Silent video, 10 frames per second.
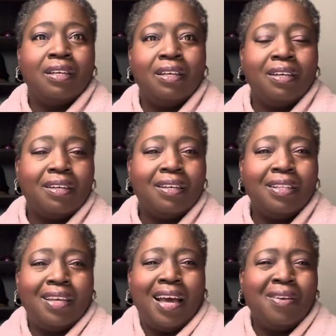yeah,
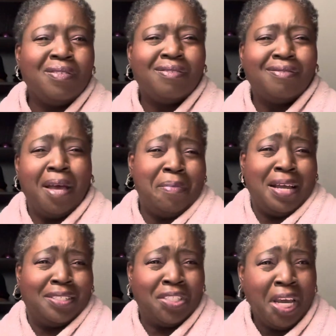I'm
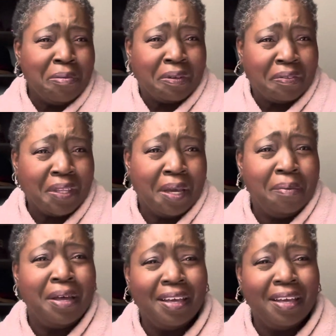not ashamed of them.